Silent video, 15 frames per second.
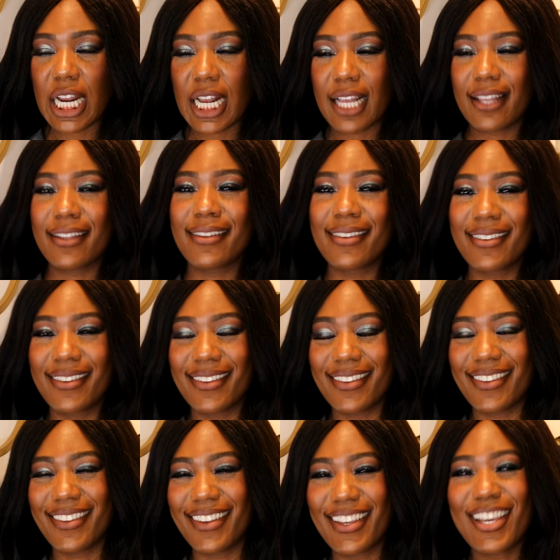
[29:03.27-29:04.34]

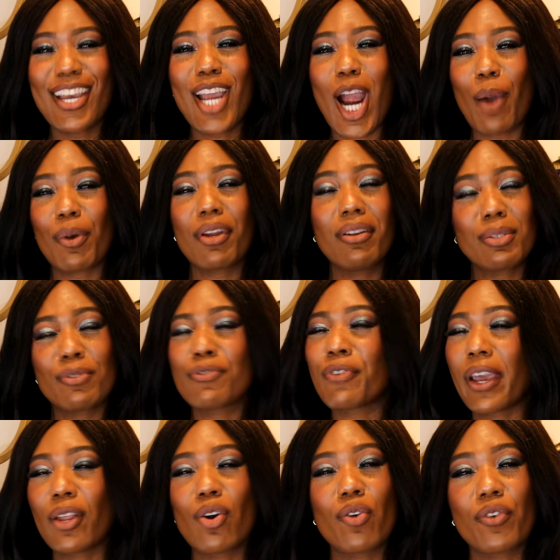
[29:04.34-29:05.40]
Are we going to have to
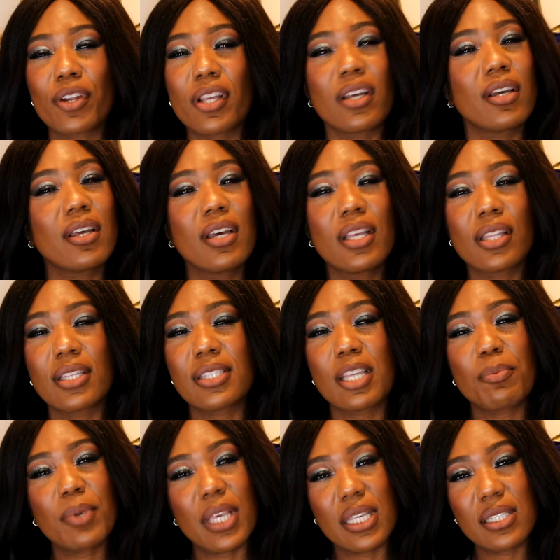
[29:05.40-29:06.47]
fight over the
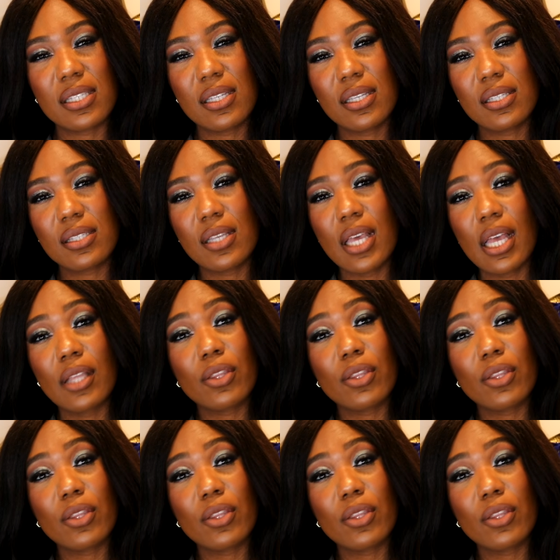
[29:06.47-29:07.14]
same pieces?